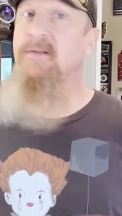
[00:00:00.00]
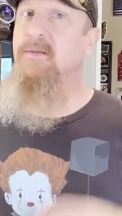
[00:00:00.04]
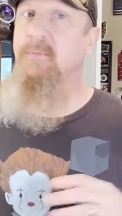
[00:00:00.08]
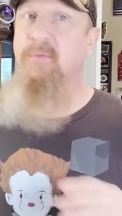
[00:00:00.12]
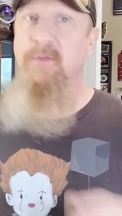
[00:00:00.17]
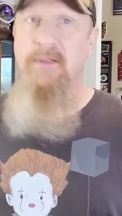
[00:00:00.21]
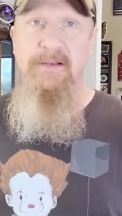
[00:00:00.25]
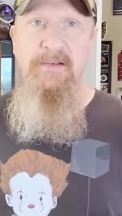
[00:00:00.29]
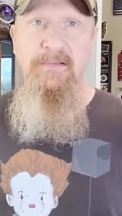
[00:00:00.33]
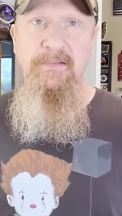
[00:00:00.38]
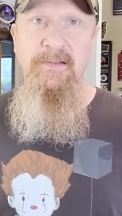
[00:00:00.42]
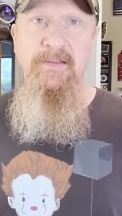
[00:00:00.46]
and you
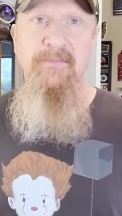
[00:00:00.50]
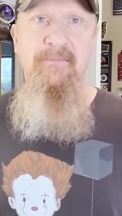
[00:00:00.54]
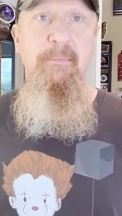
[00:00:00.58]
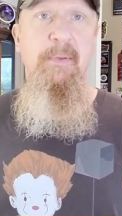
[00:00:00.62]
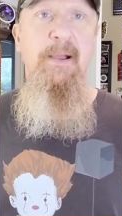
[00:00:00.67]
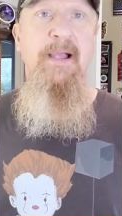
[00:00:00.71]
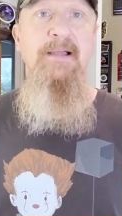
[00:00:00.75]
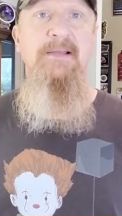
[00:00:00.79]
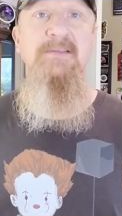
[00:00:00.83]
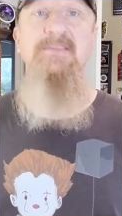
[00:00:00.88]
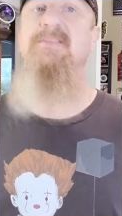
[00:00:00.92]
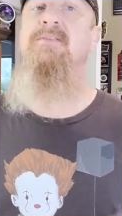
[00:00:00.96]
played in leaf
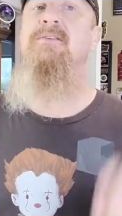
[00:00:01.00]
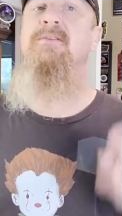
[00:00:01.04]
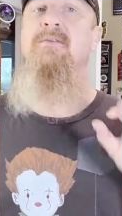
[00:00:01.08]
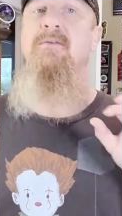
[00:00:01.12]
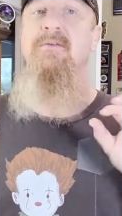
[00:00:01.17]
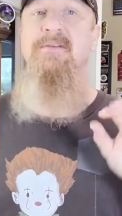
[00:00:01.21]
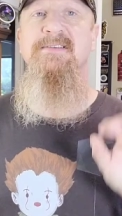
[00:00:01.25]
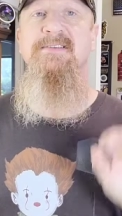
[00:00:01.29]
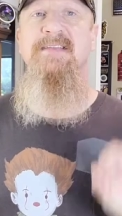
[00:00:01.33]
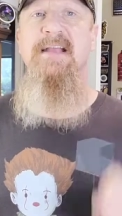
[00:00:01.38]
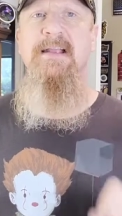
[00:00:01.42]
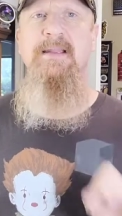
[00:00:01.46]
piles, you
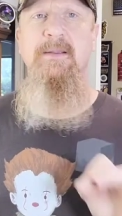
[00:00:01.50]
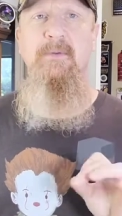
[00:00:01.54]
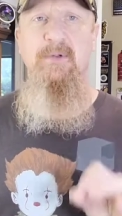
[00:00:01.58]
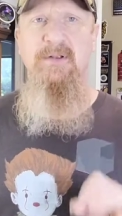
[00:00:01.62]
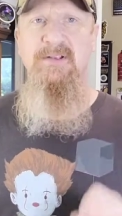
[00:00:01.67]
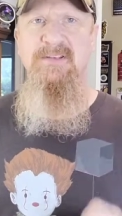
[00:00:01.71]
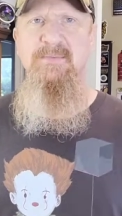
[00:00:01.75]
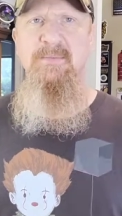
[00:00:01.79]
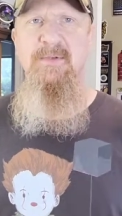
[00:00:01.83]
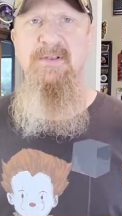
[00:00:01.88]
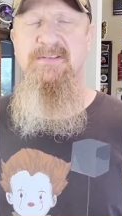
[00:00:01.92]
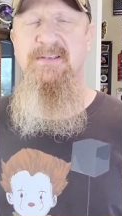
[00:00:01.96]
know exactly what
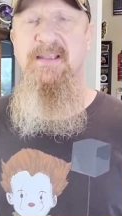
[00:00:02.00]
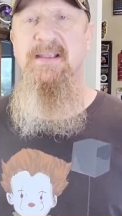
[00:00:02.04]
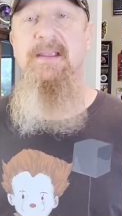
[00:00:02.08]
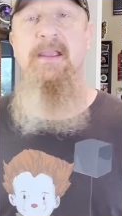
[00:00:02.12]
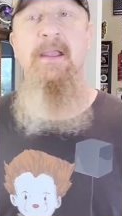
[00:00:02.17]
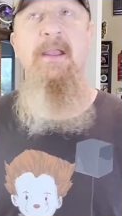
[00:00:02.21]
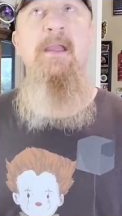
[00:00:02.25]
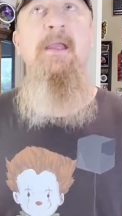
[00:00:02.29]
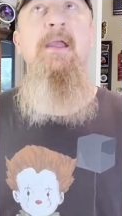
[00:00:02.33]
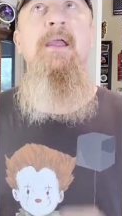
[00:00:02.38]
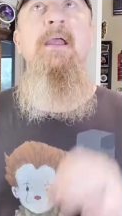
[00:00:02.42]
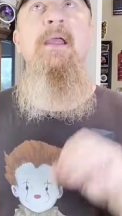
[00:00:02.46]
it smells like.